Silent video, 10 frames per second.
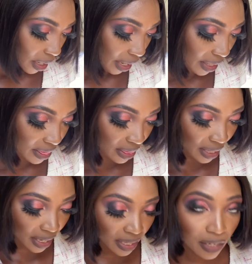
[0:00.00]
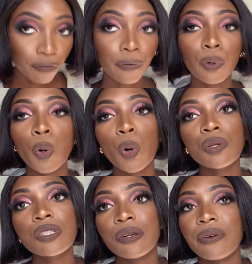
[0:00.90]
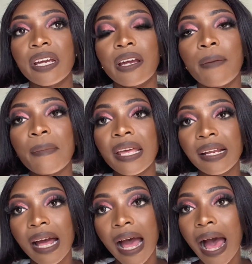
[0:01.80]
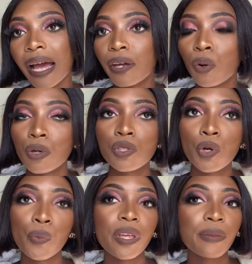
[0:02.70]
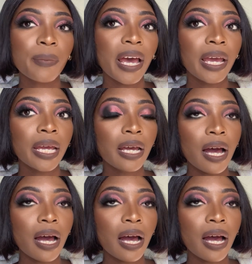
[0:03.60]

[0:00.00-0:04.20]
And then for contouring, Mina, I contour with my